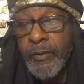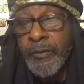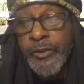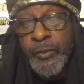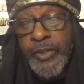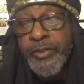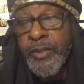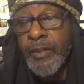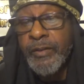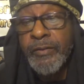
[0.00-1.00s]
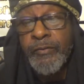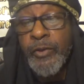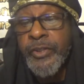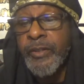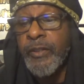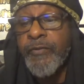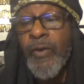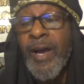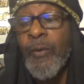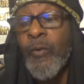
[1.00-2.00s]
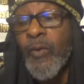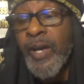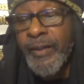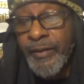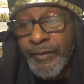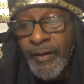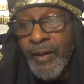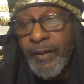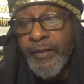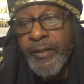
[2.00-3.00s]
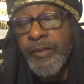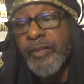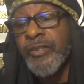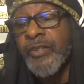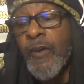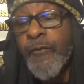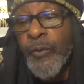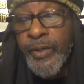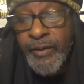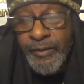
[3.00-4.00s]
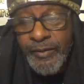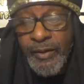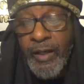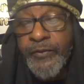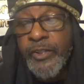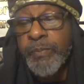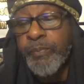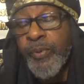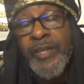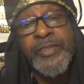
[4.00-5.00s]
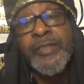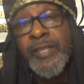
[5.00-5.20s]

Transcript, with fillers: This is what it says. Verse 18 For I reckon that the sufferings of this present